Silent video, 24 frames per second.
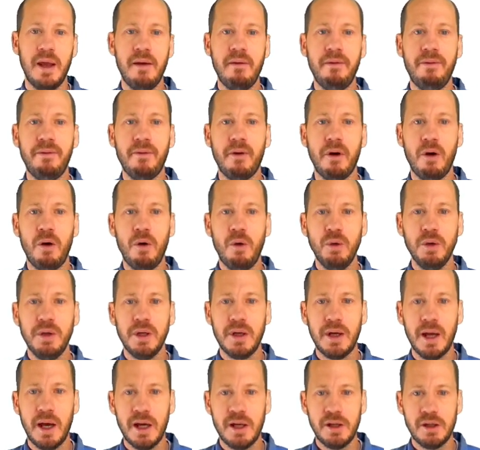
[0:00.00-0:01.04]
If all
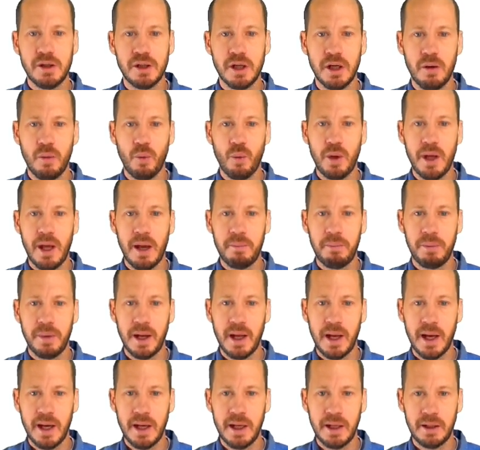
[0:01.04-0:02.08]
the nitrogen we
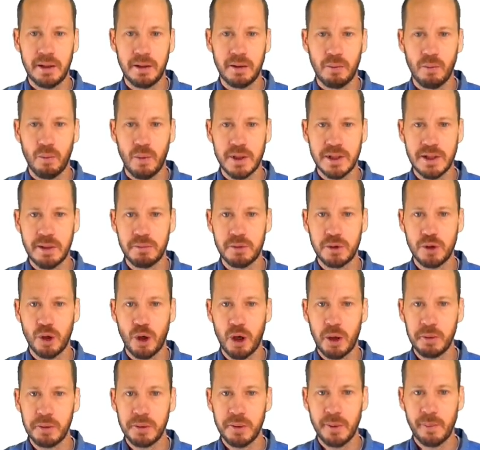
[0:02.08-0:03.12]
applied was
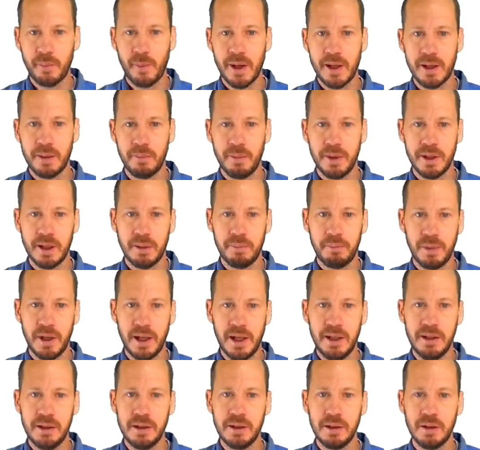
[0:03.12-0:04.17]
absorbed by, by the
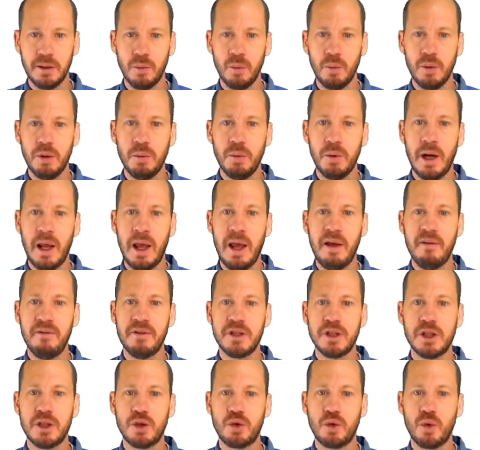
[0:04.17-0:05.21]
plant, we would have
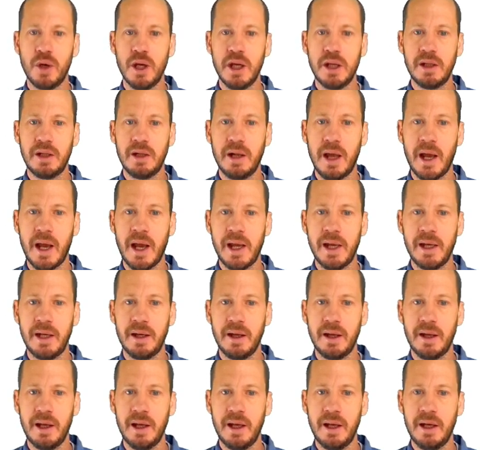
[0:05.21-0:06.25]
a straight
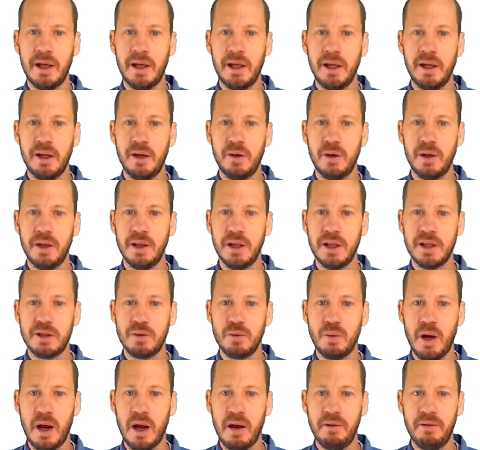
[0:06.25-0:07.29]
line in here in this
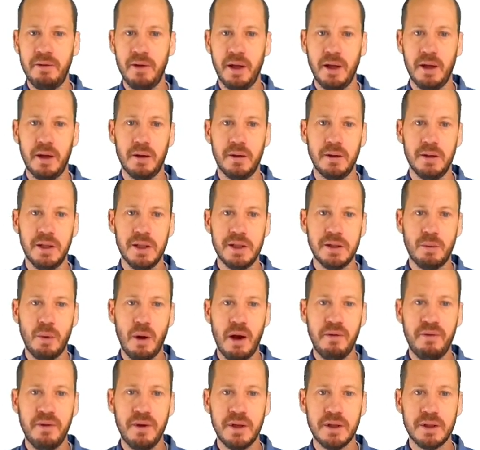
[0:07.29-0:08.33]
graphic. This
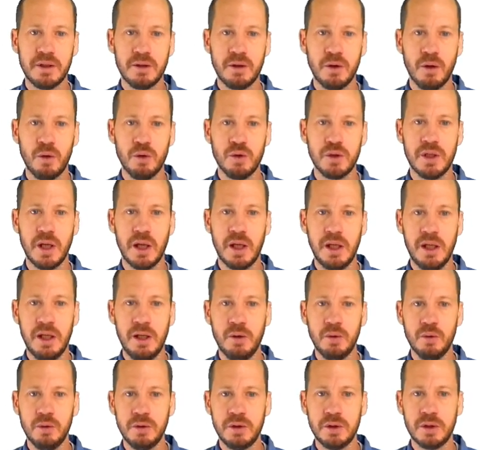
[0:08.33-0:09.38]
graphic shows the
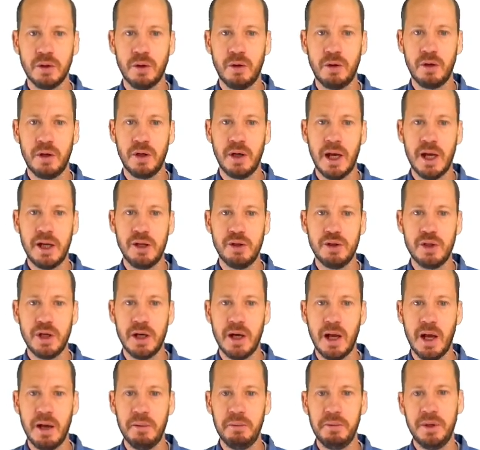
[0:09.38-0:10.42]
yields or
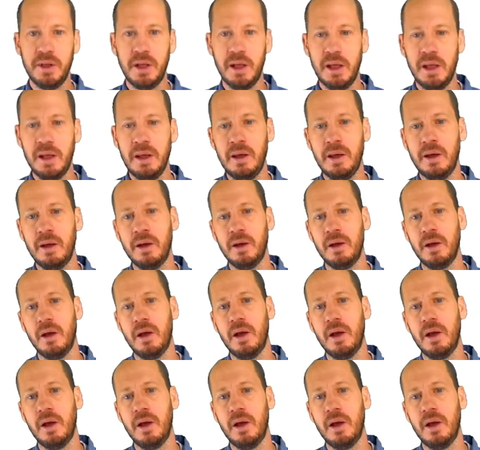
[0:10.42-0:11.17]
nitrogen uptake.